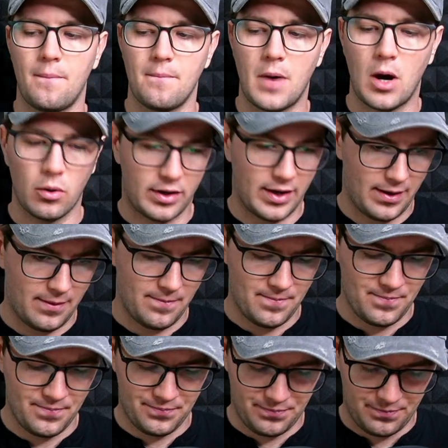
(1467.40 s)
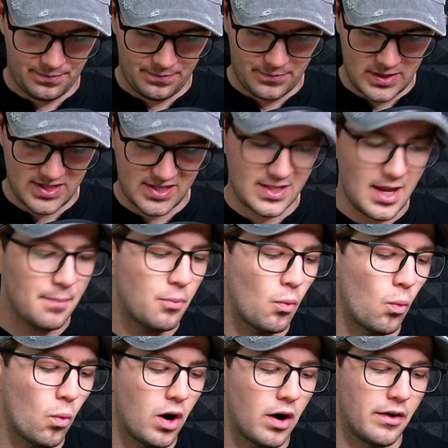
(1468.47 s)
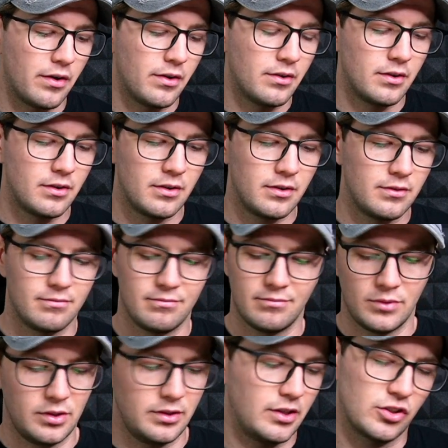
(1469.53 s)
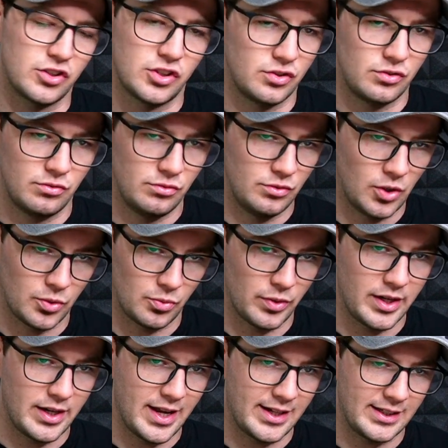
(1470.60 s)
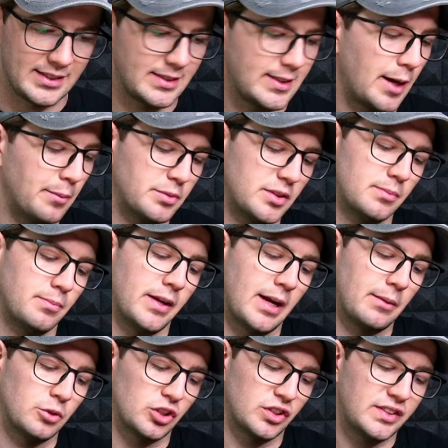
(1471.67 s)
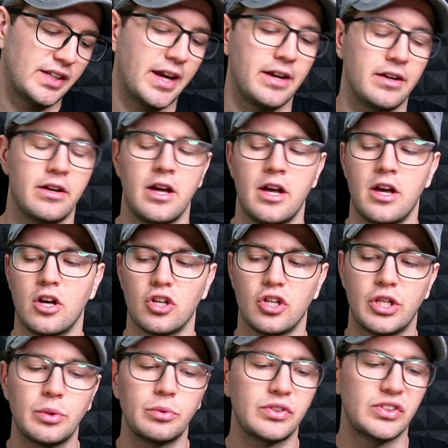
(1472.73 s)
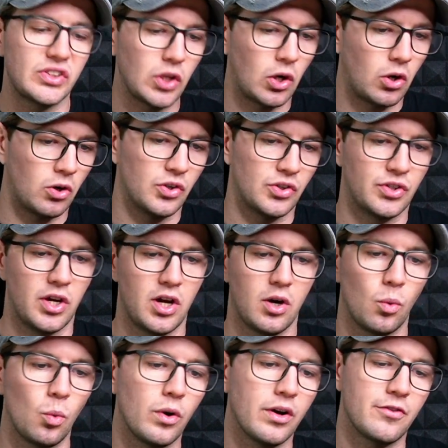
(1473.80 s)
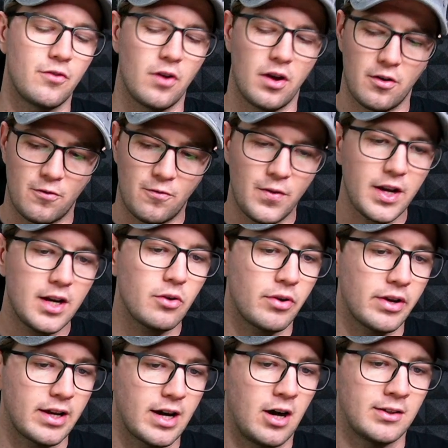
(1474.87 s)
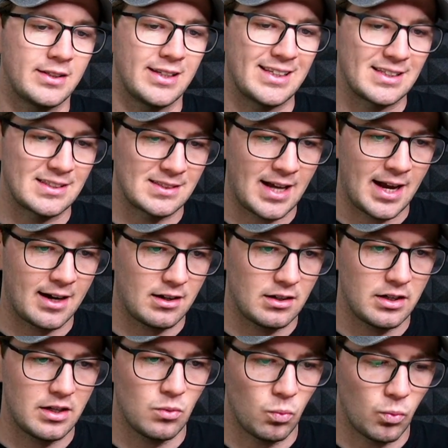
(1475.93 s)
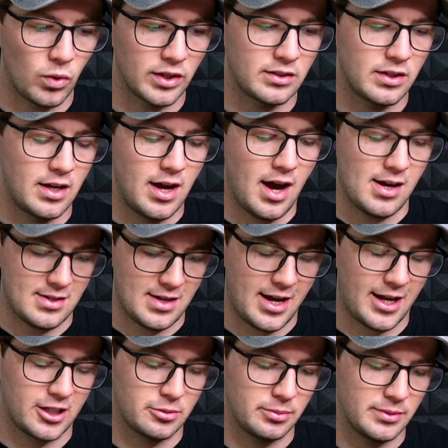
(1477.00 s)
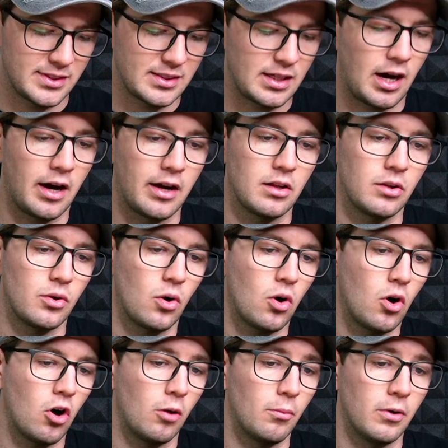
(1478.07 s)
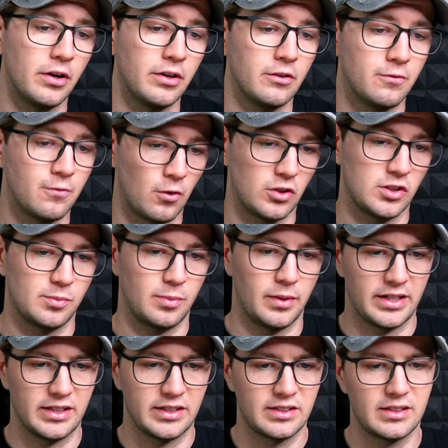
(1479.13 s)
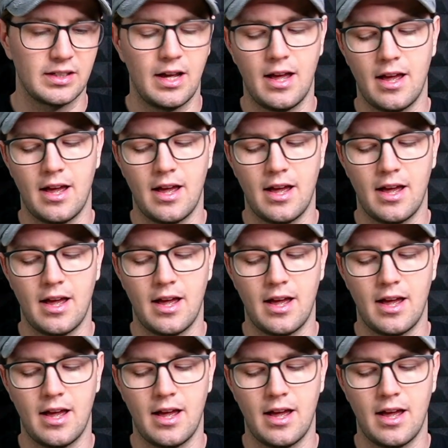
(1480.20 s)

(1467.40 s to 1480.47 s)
Okay, step one, there's not really any steps, but I'm just saying, you start with figuring out exactly what attachment style you harbor in the first place.